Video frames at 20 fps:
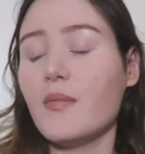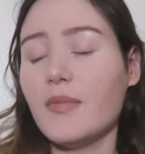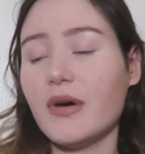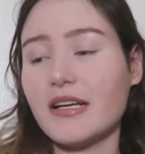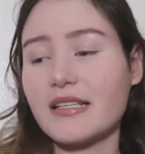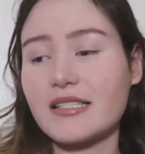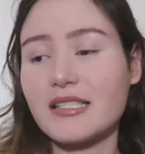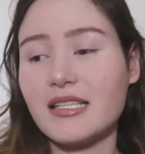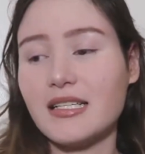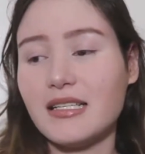
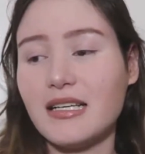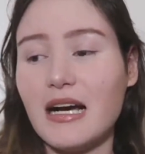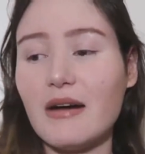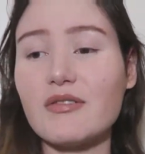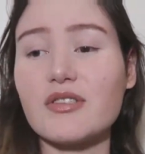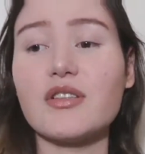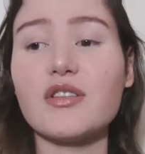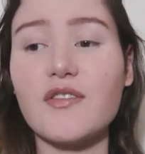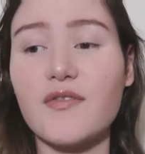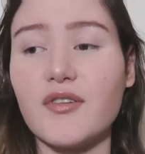But I
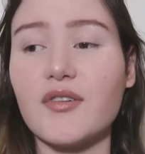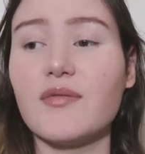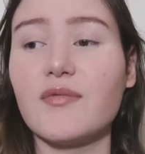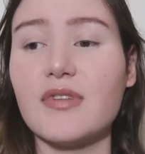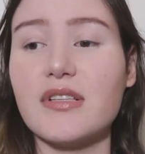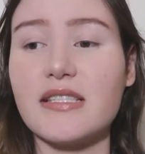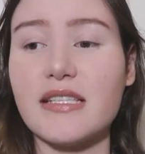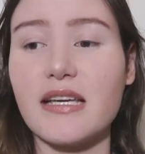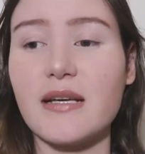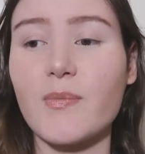was on the phone
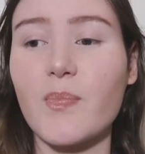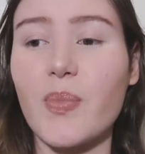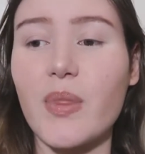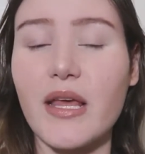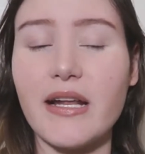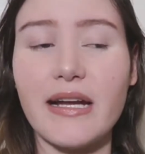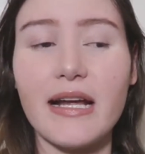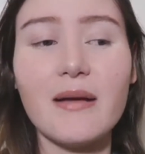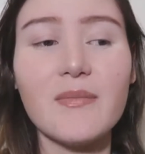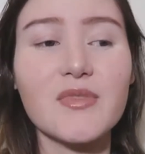one day
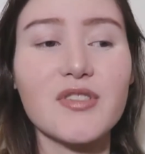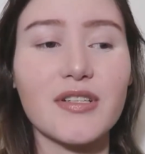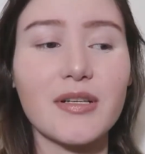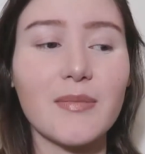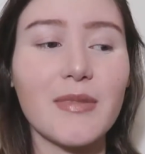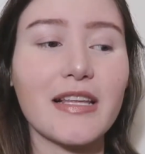and I answered.